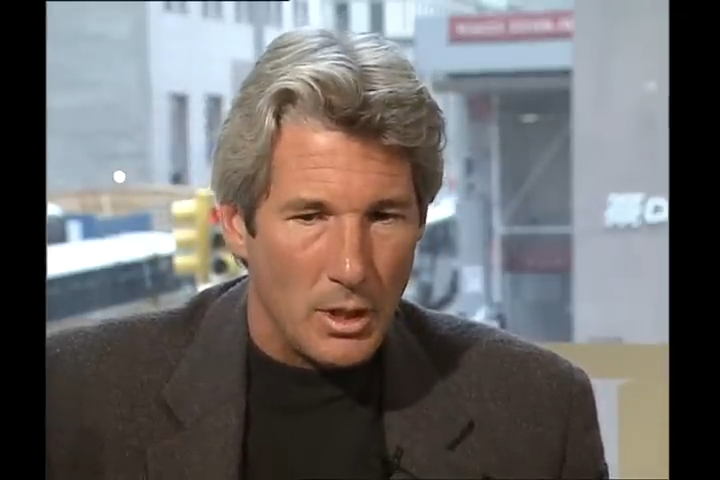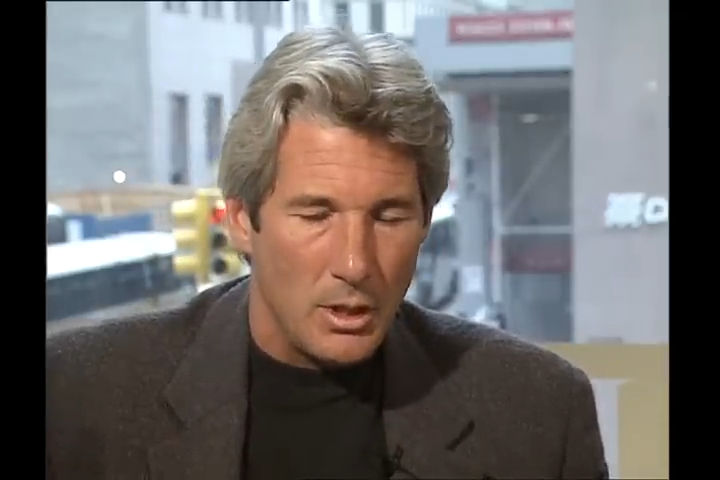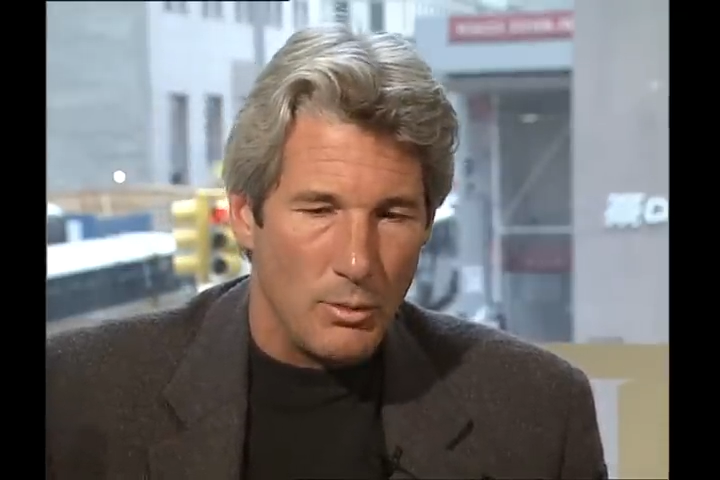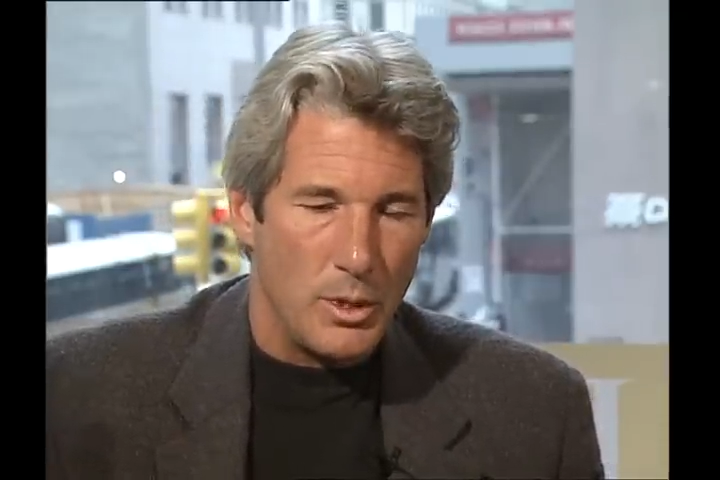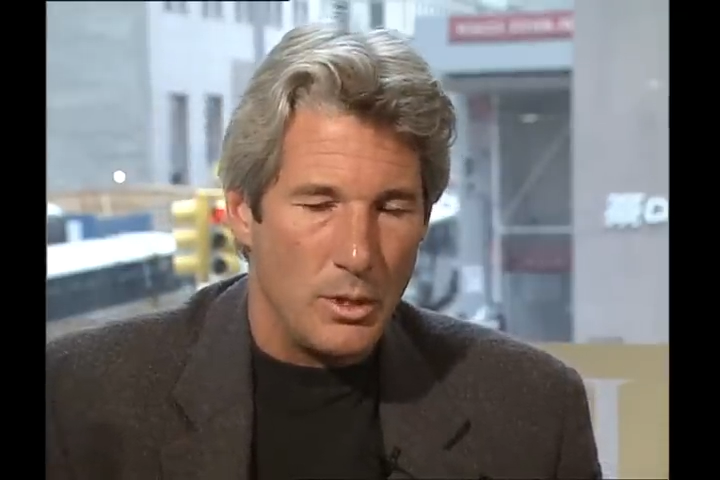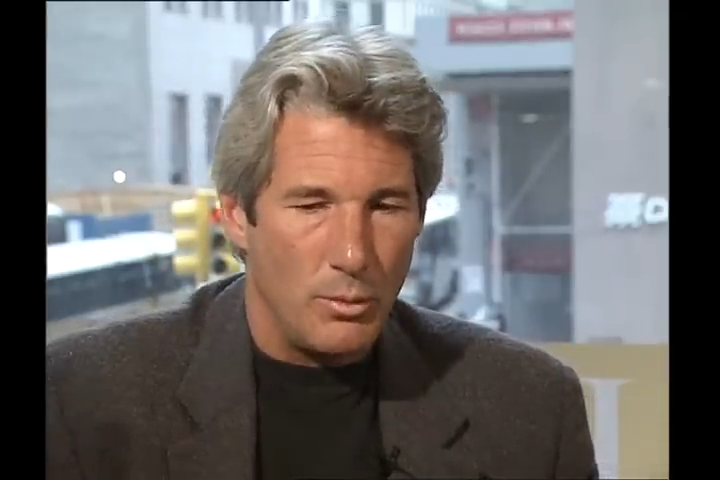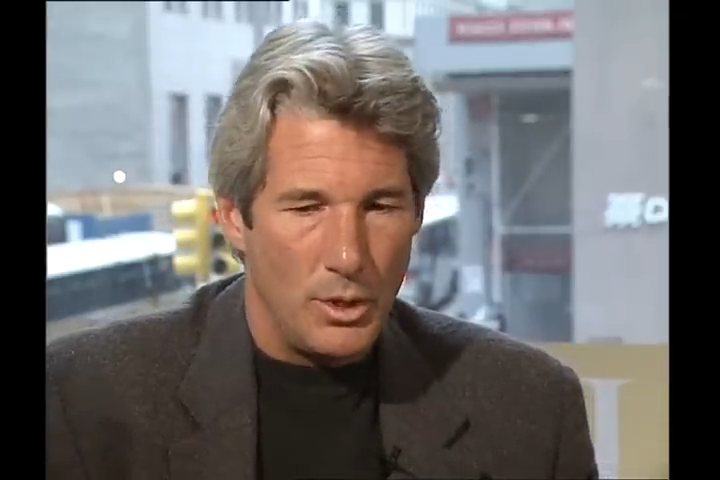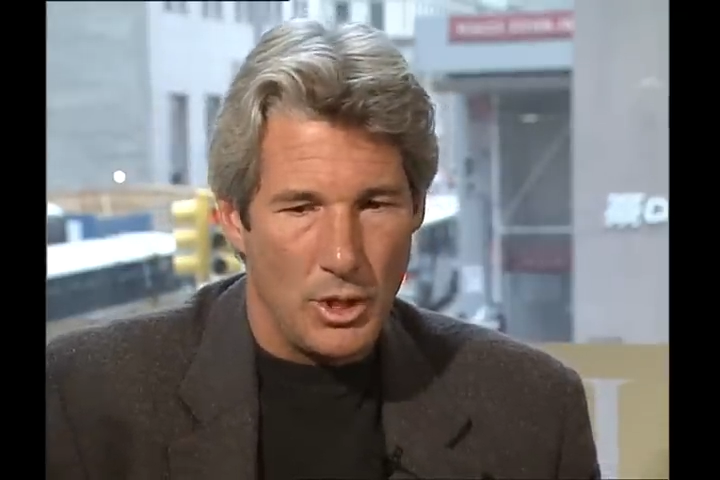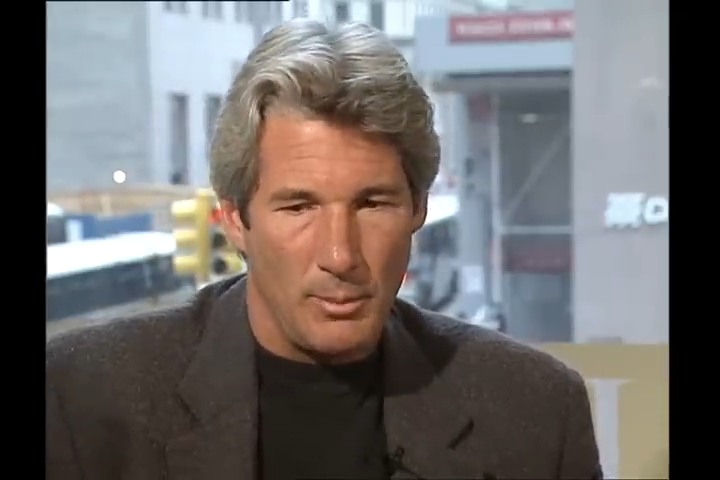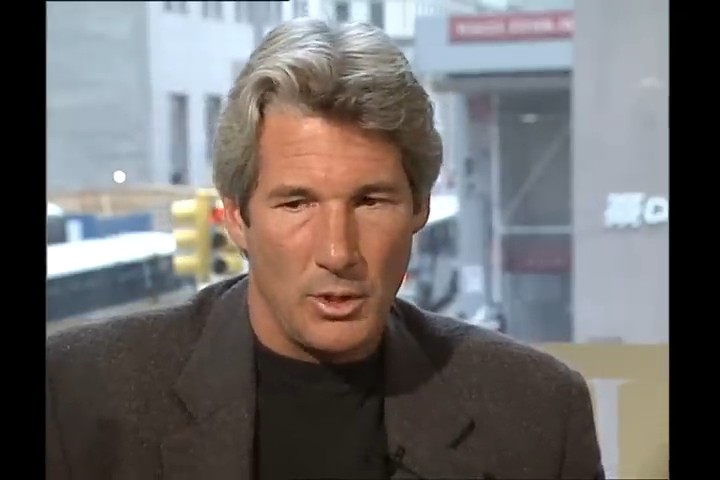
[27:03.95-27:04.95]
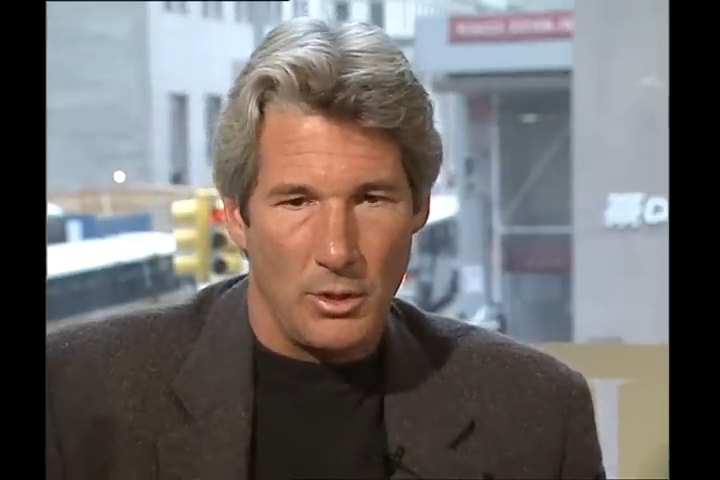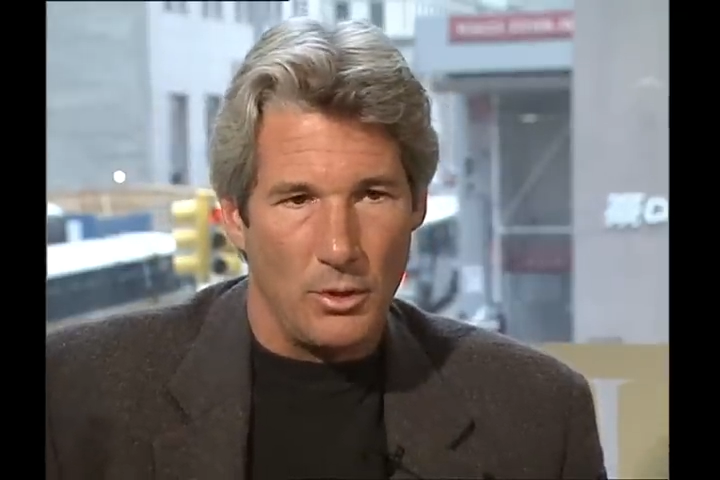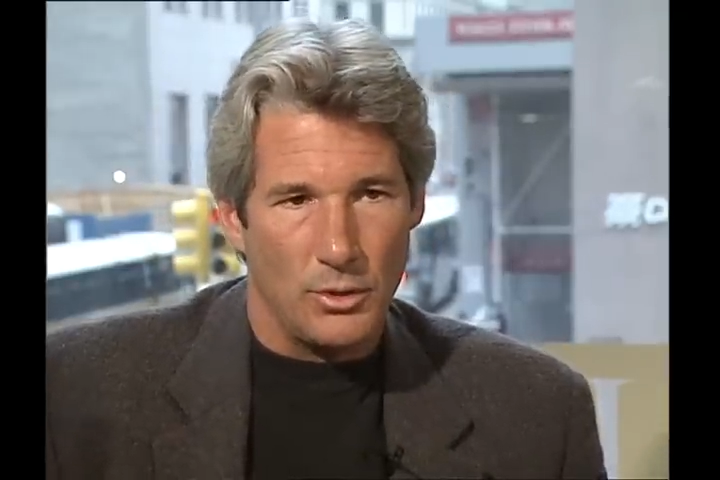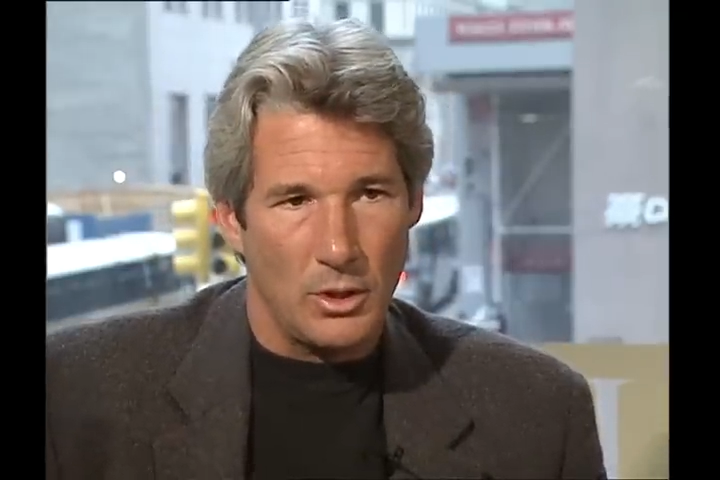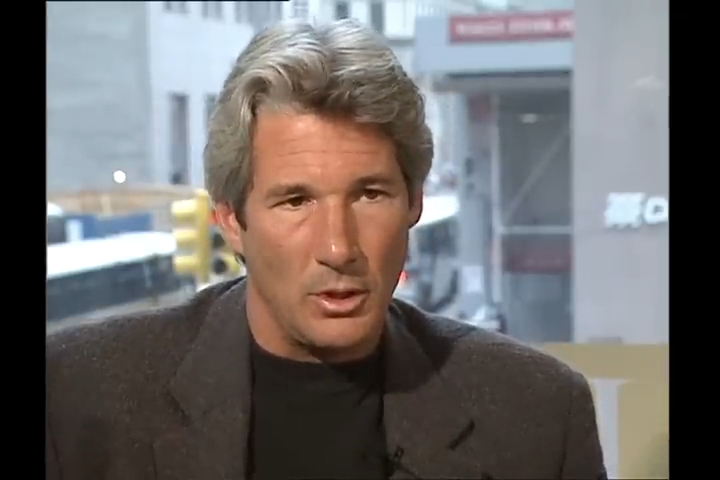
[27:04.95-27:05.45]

you know, we, we jump to those